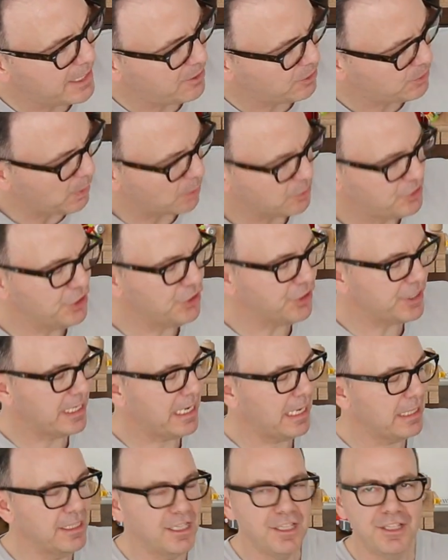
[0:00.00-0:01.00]
in there as well. So you've got
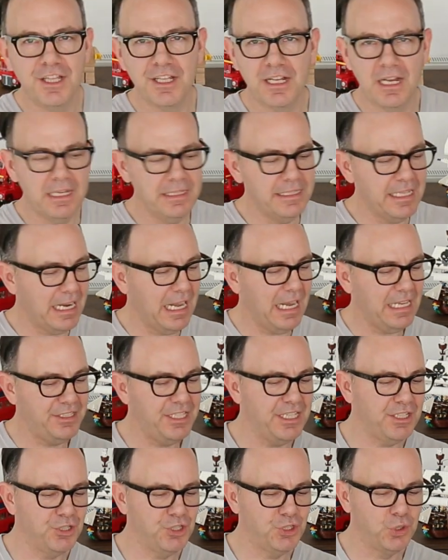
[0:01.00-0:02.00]
the
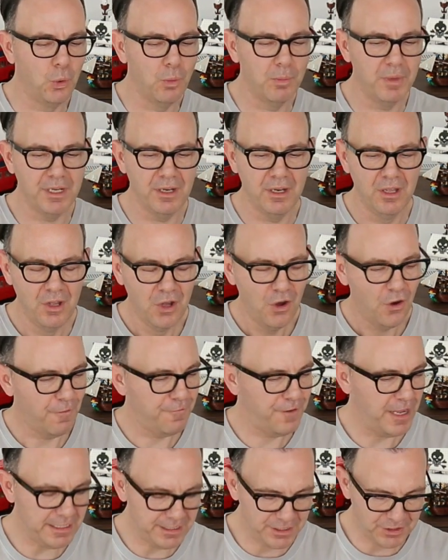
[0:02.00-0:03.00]
classic assortment
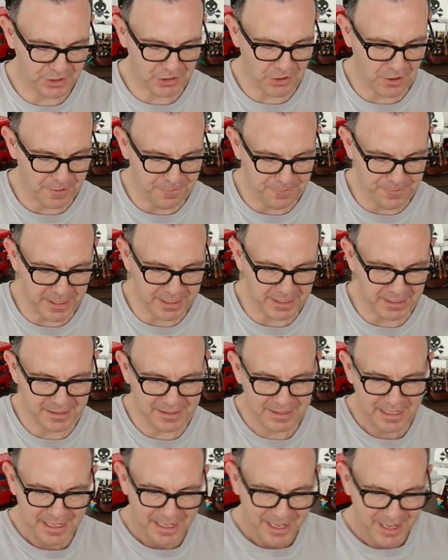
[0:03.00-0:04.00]
of Hidden Side
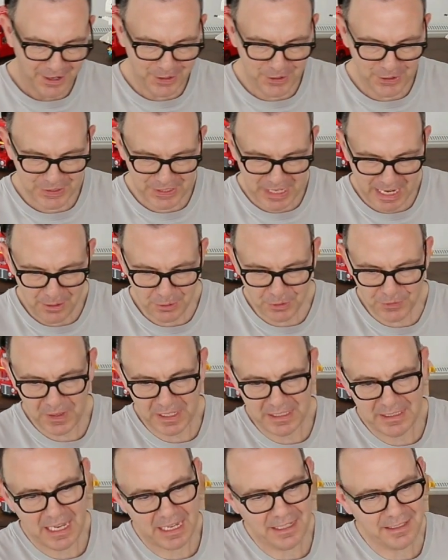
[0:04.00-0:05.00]
figures, and I've got to say, it looks
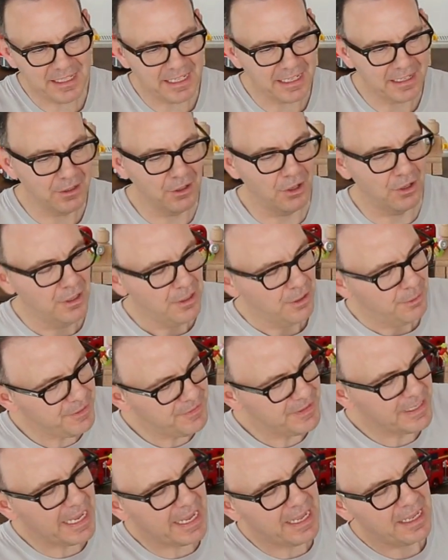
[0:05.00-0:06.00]
fantastic. Look, we
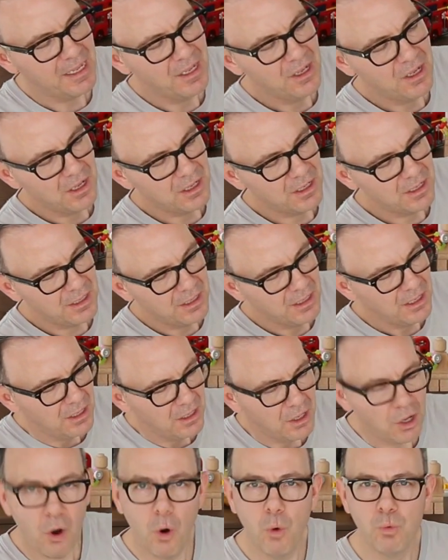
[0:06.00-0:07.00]
even get
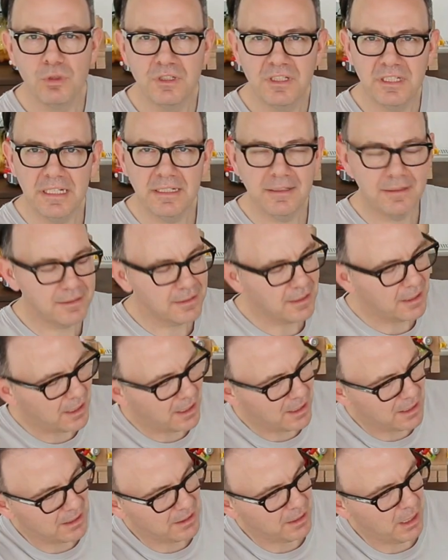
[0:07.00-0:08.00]
a haunted
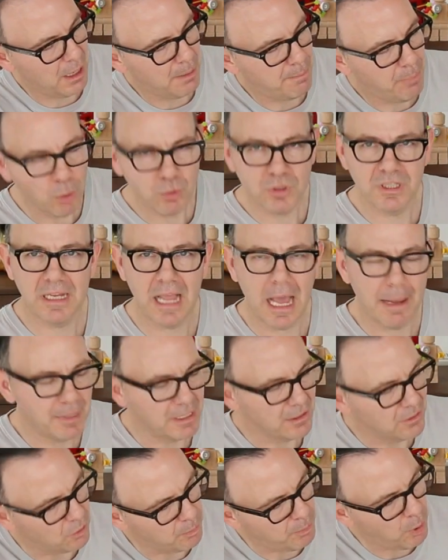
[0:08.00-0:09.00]
porter cabin,